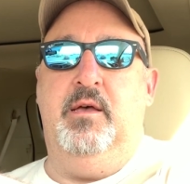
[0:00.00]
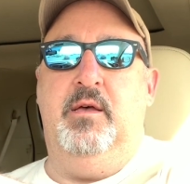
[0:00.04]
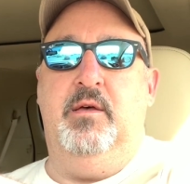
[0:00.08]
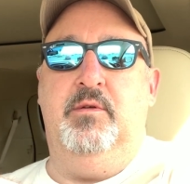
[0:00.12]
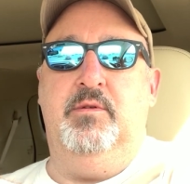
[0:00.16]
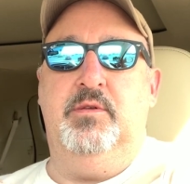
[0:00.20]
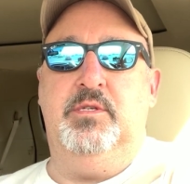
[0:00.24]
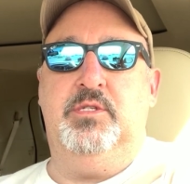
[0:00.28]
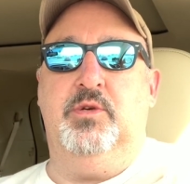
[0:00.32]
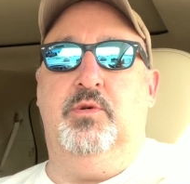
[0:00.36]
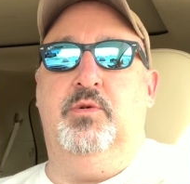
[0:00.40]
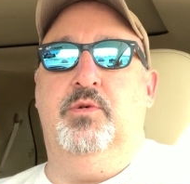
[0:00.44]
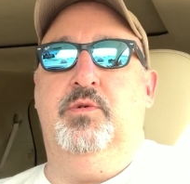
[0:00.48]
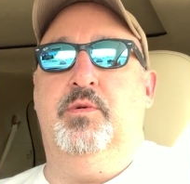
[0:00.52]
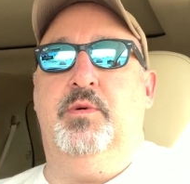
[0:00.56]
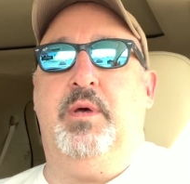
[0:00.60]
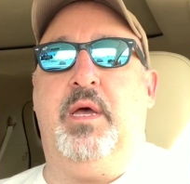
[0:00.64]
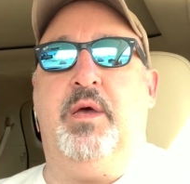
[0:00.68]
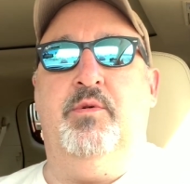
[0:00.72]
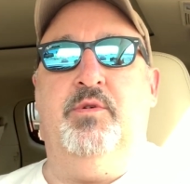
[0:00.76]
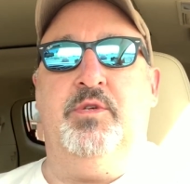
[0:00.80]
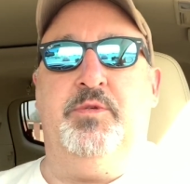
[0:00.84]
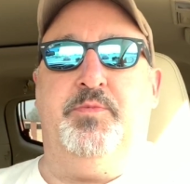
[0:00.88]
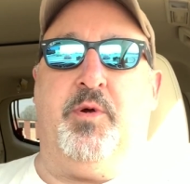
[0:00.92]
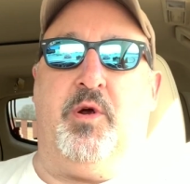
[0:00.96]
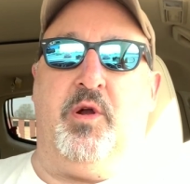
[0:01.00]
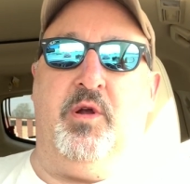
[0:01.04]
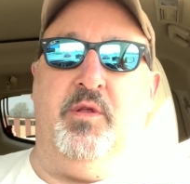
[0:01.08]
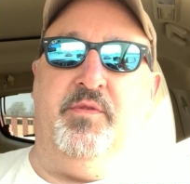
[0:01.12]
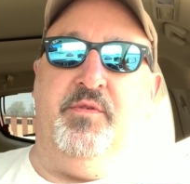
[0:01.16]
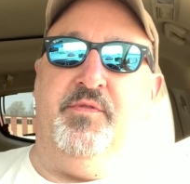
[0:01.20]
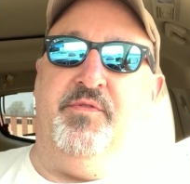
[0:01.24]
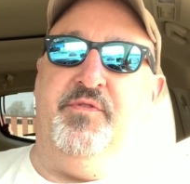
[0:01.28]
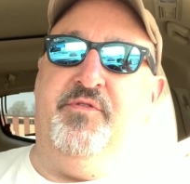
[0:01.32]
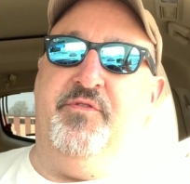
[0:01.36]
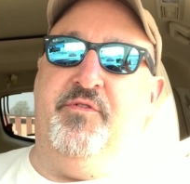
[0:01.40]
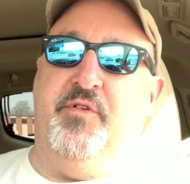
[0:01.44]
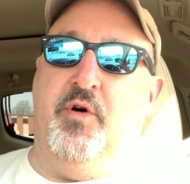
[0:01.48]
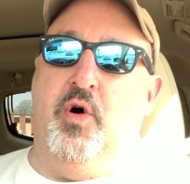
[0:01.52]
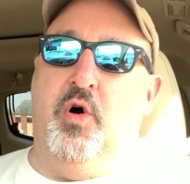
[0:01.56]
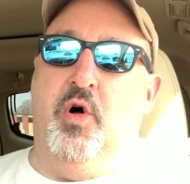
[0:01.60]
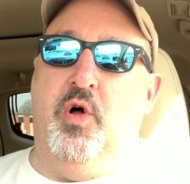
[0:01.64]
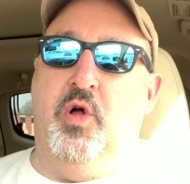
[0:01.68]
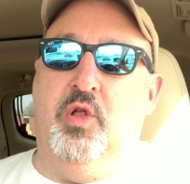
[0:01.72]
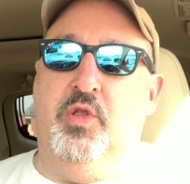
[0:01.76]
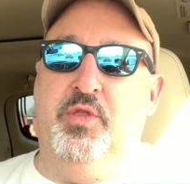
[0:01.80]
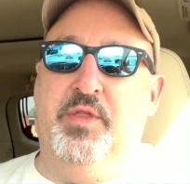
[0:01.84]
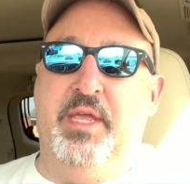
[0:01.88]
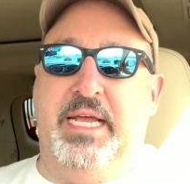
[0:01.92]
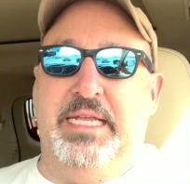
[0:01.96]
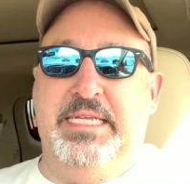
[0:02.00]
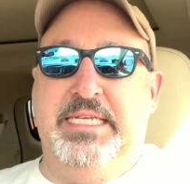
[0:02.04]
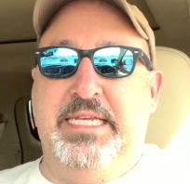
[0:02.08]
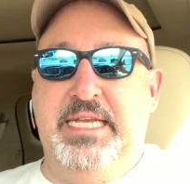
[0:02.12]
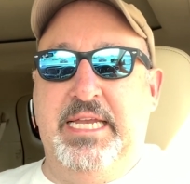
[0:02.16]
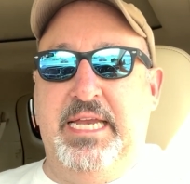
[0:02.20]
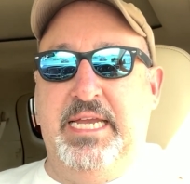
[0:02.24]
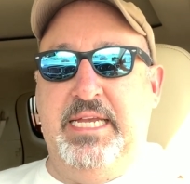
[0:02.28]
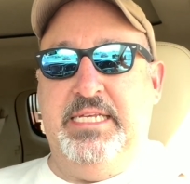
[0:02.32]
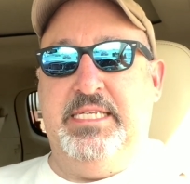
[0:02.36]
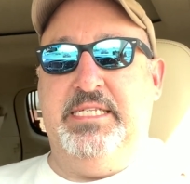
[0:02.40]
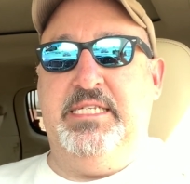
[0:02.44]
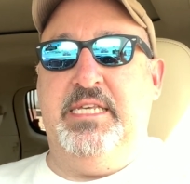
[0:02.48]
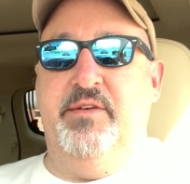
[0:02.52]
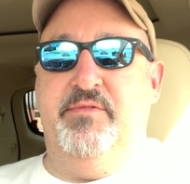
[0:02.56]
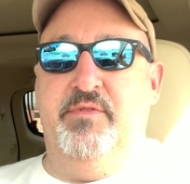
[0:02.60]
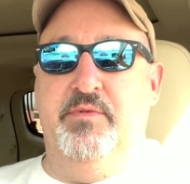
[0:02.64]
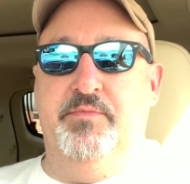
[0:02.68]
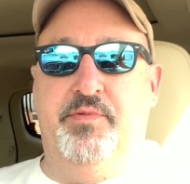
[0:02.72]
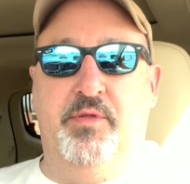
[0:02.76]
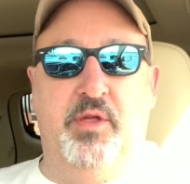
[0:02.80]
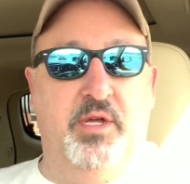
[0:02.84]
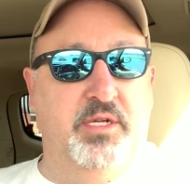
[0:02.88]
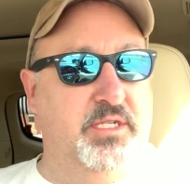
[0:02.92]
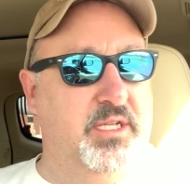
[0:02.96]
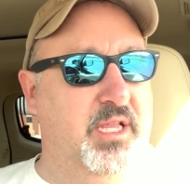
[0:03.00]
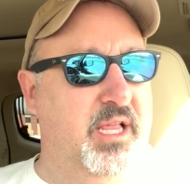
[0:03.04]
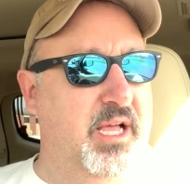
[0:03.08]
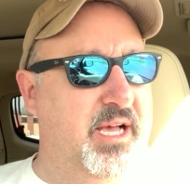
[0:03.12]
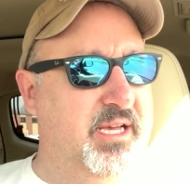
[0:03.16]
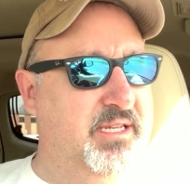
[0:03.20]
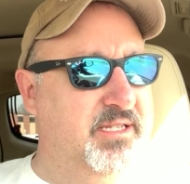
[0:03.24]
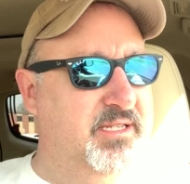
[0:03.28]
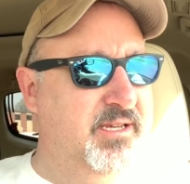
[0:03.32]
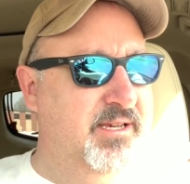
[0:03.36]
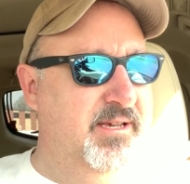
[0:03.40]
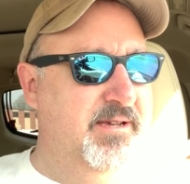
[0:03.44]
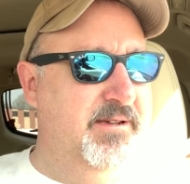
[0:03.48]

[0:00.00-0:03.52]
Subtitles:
So I was part of the fall 1987 pledge class.